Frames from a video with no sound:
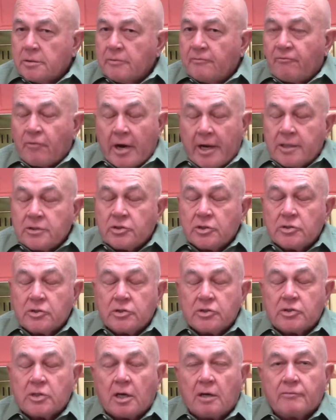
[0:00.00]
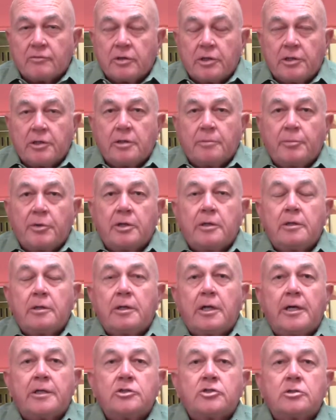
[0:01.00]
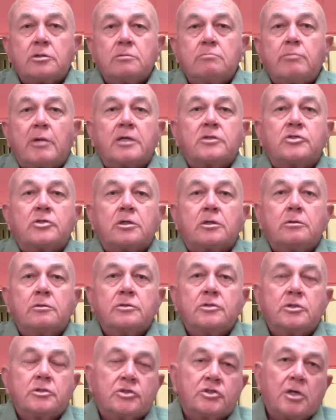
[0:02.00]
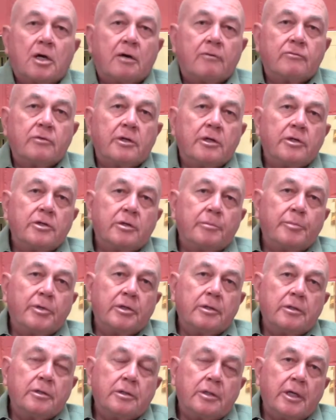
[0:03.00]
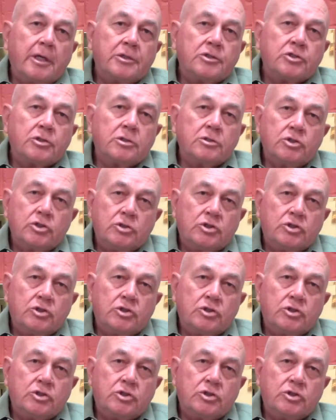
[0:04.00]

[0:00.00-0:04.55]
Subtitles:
France is a sovereign, independent nation. Mexico is a sovereign, independent nation.